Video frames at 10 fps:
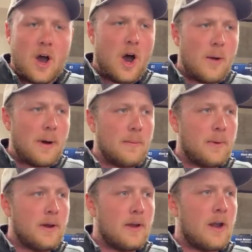Um, I've
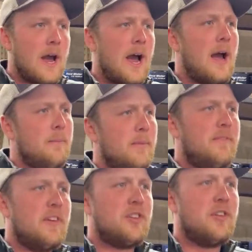been I've been
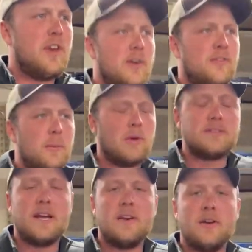fishing the area for about
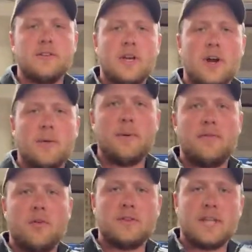10 years now. I've been a
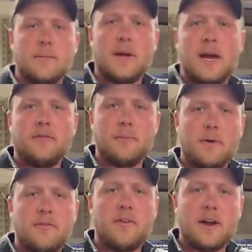full-time guide for
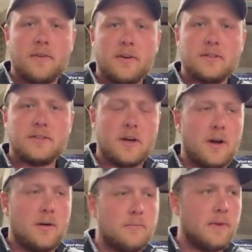about five years. Okay.
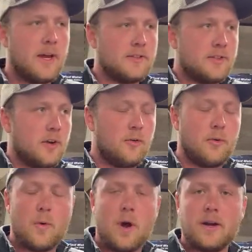Um, yeah, I started
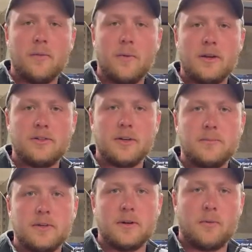doing walking way
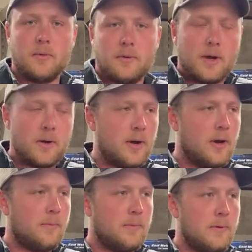trips and I worked my way
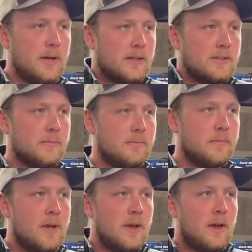up and I got some
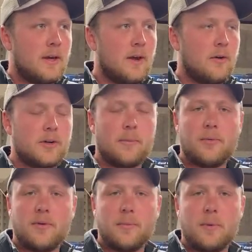Got our couple
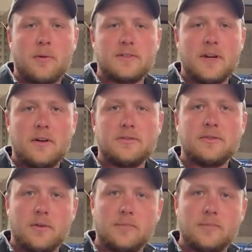riverboats now, so.